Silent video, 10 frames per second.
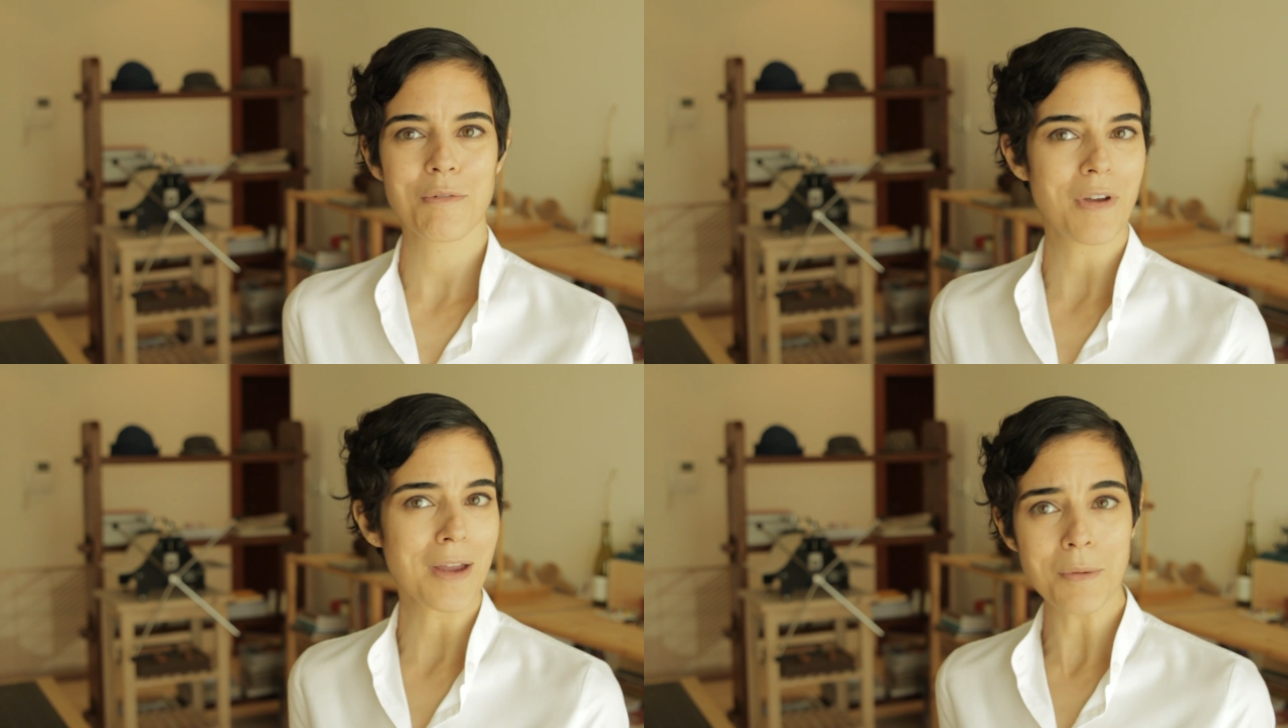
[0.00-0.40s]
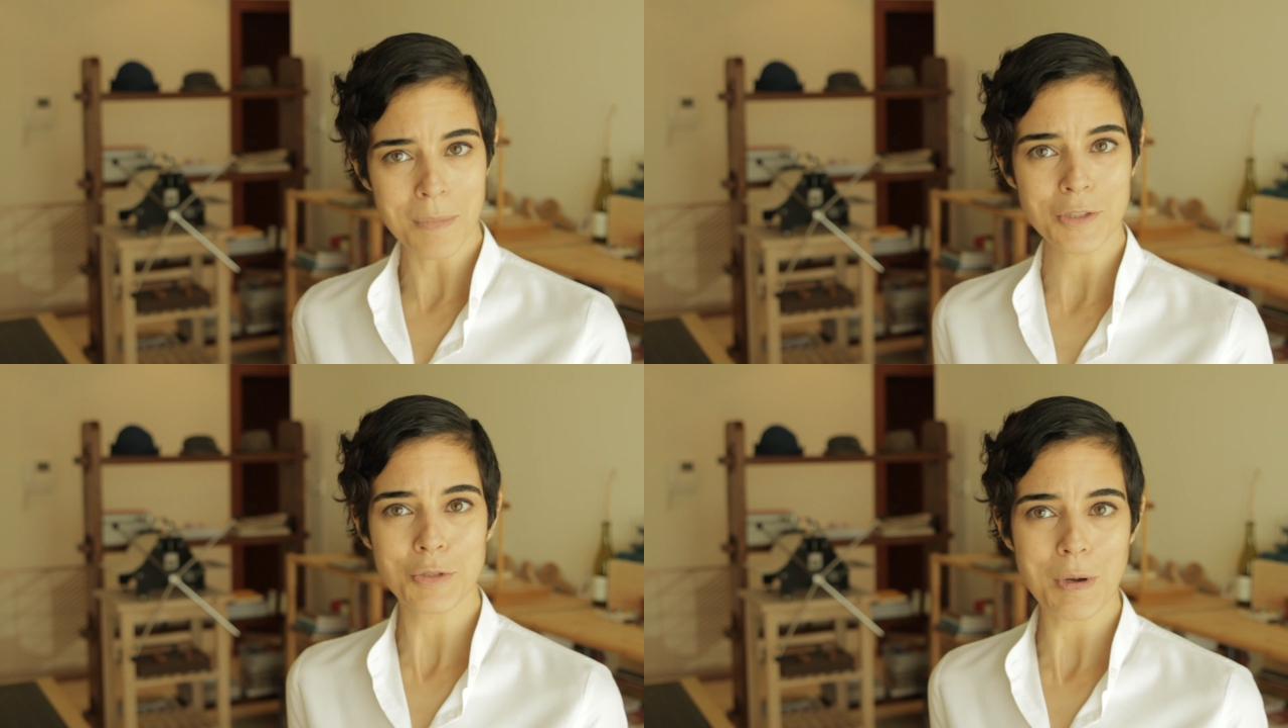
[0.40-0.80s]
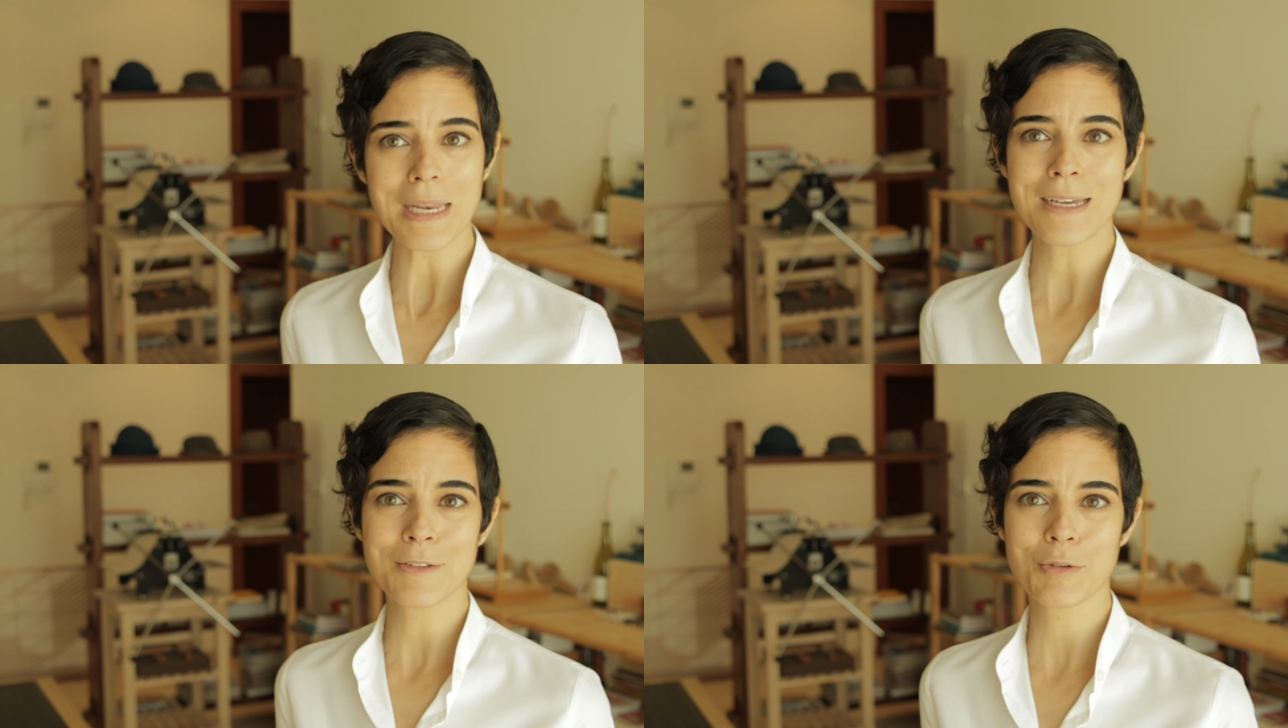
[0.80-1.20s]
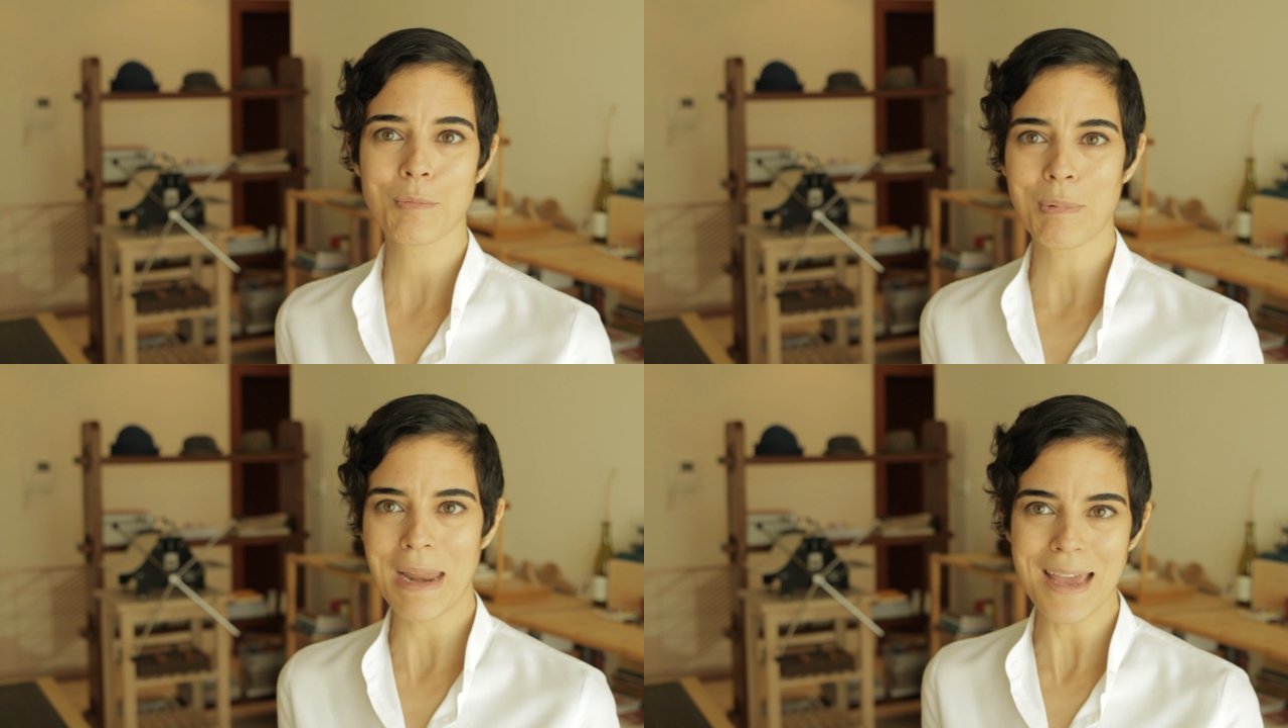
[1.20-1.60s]
very much willing to
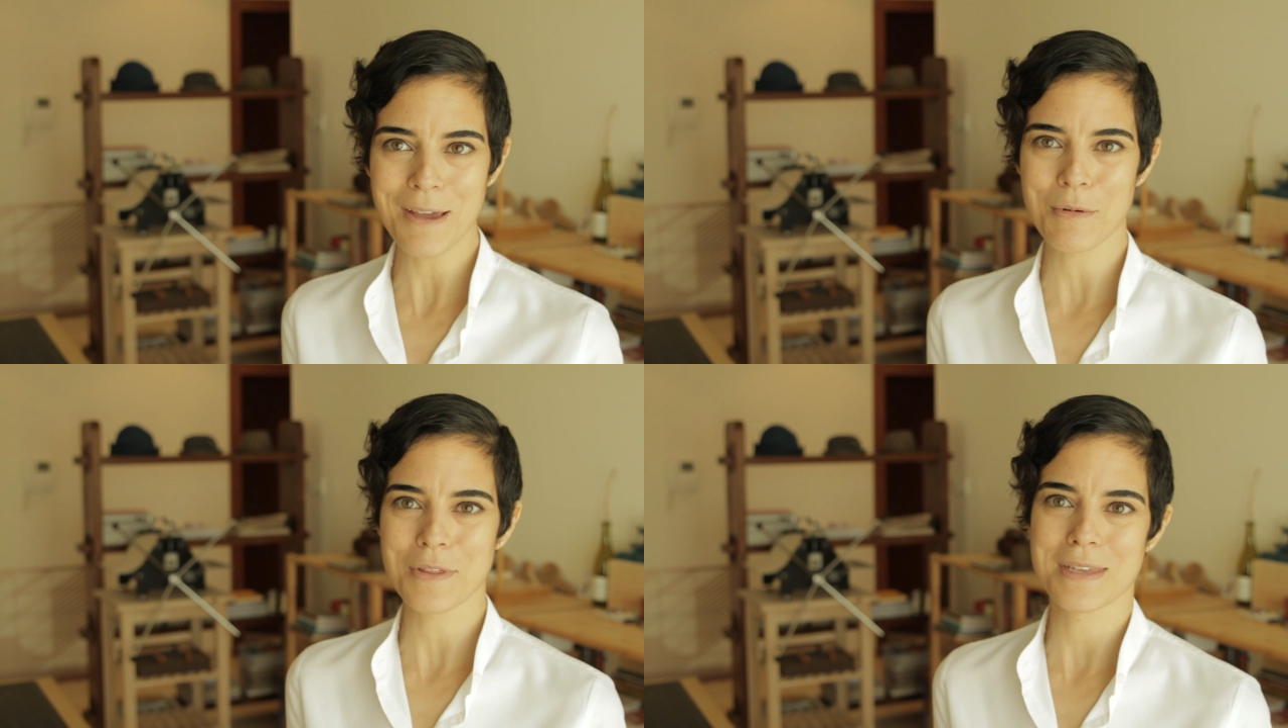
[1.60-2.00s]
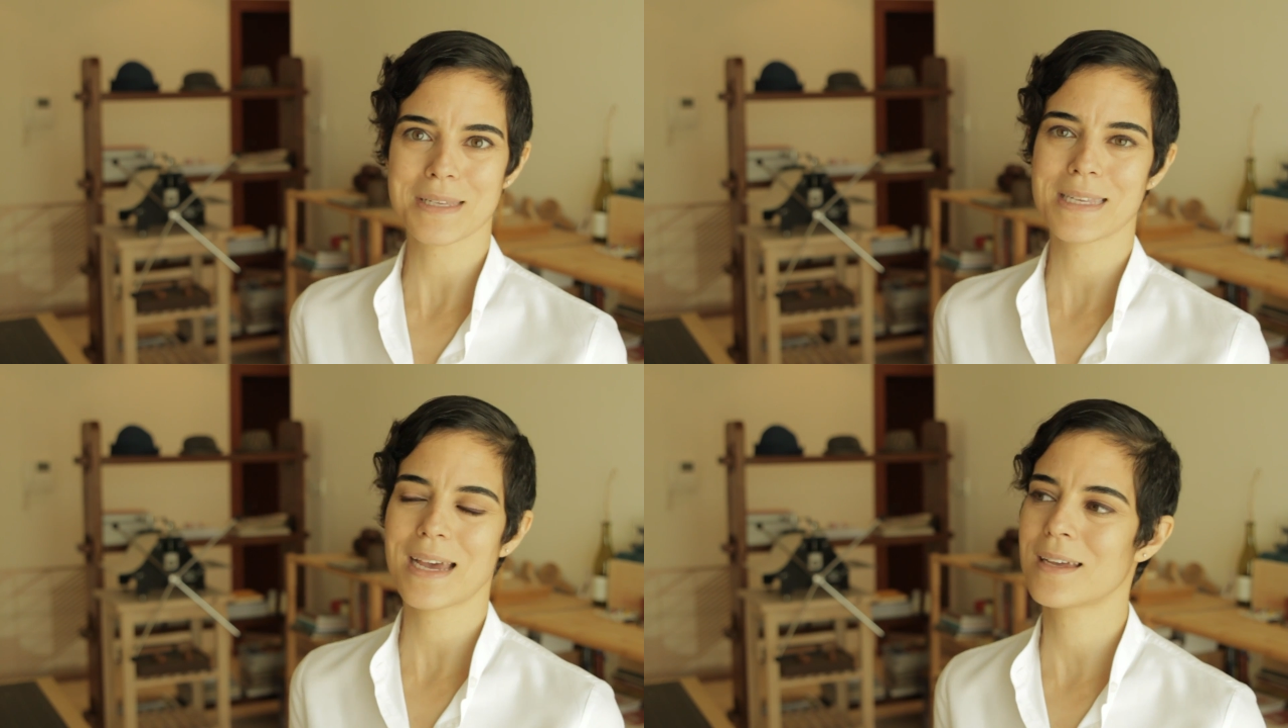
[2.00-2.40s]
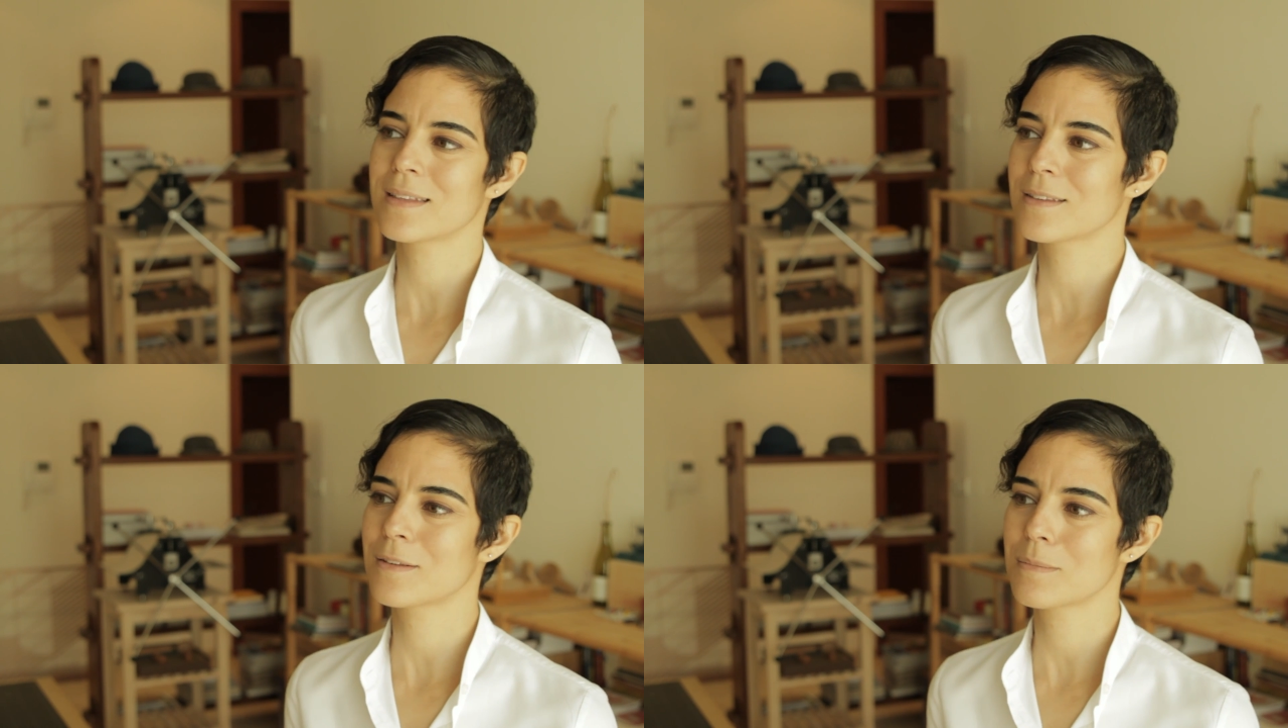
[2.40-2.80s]
play with this and